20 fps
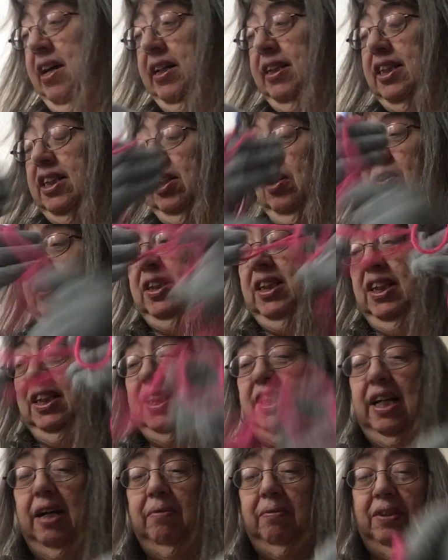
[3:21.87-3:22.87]
So
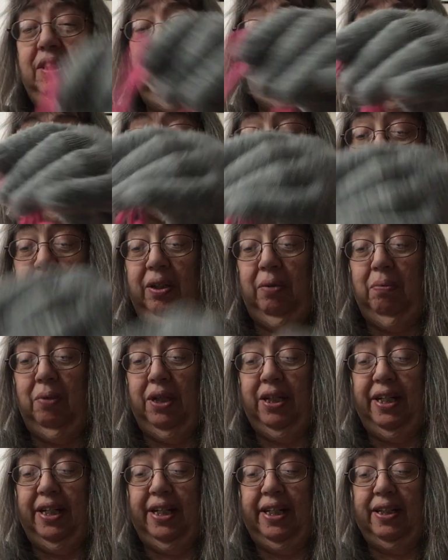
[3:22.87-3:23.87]
since that was the only
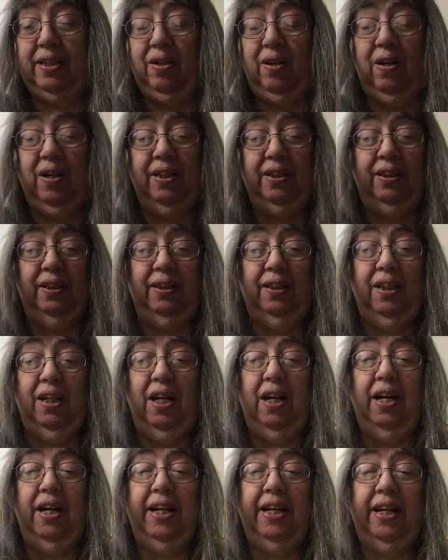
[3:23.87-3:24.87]
one I had gotten,
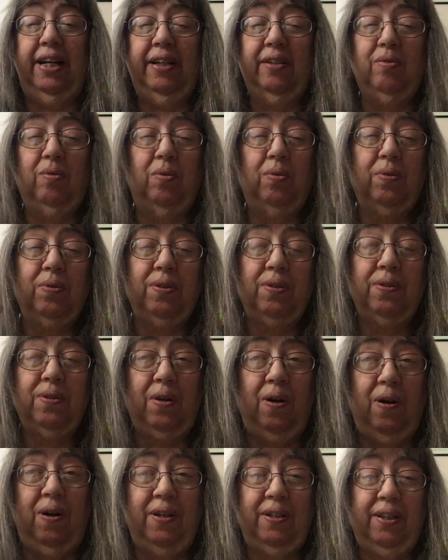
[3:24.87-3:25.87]
I had ordered
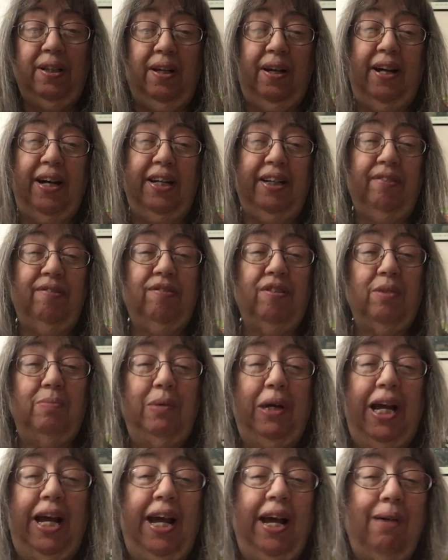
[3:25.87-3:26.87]
online from
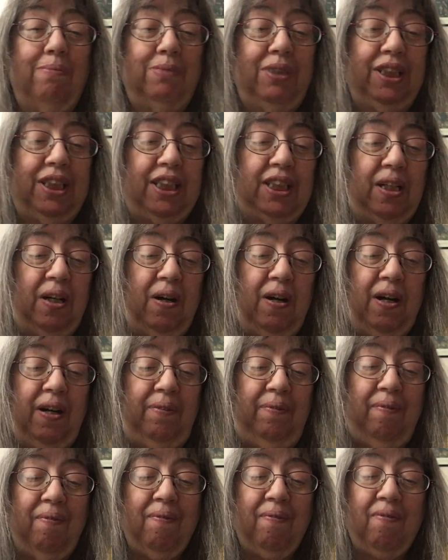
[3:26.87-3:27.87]

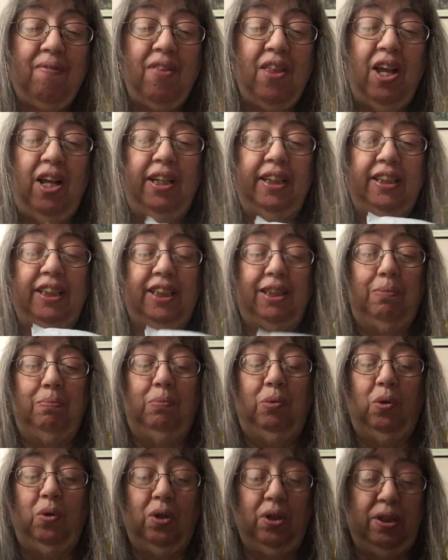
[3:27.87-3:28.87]
Amazon some
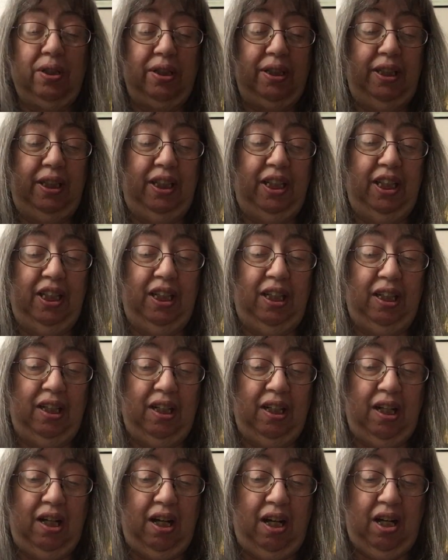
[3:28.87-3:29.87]
more
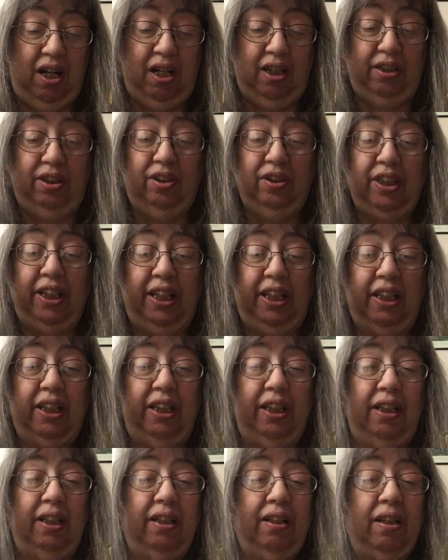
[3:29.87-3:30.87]

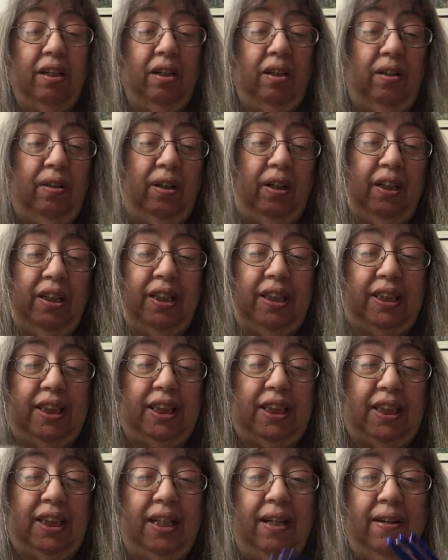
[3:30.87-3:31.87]
nooking
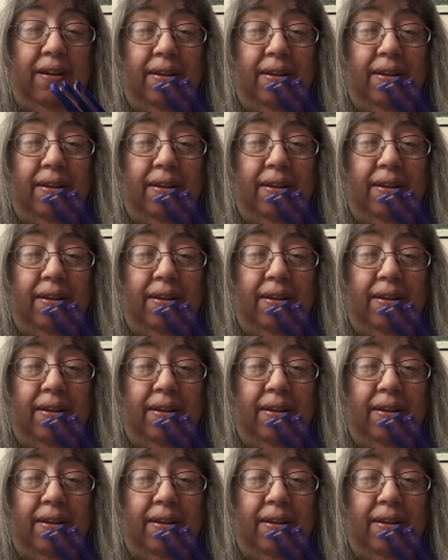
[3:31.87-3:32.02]
hooks.